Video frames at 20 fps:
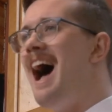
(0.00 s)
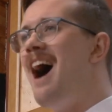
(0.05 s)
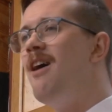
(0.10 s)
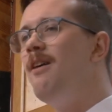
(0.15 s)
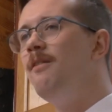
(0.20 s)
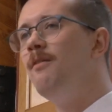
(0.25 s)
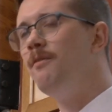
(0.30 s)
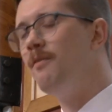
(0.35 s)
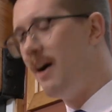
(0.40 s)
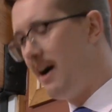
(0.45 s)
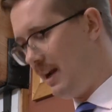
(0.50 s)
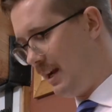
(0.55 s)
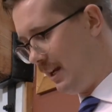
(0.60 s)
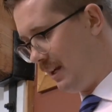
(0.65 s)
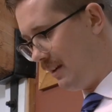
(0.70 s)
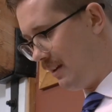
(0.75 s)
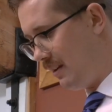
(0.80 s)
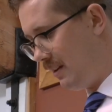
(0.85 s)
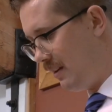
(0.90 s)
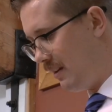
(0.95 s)

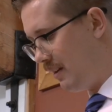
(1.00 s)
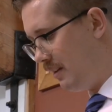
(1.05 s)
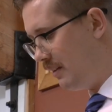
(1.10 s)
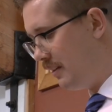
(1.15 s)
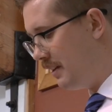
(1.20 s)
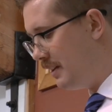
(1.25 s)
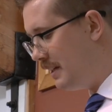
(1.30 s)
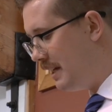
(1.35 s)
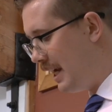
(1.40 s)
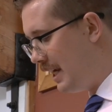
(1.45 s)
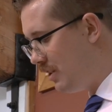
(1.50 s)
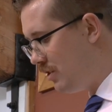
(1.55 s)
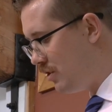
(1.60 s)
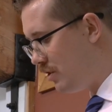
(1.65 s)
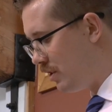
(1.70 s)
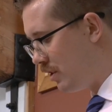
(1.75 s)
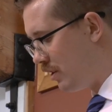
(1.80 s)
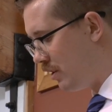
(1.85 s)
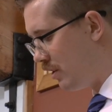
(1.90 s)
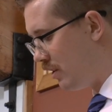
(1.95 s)
outline the nature
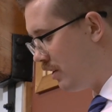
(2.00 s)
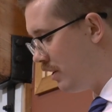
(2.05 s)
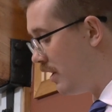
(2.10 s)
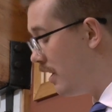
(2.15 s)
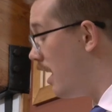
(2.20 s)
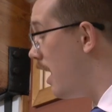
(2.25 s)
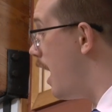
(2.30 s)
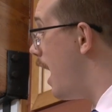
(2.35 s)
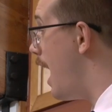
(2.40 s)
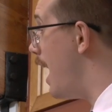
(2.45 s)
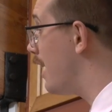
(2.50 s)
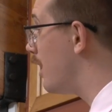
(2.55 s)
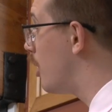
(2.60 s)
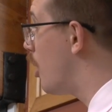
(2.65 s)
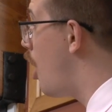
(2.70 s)
and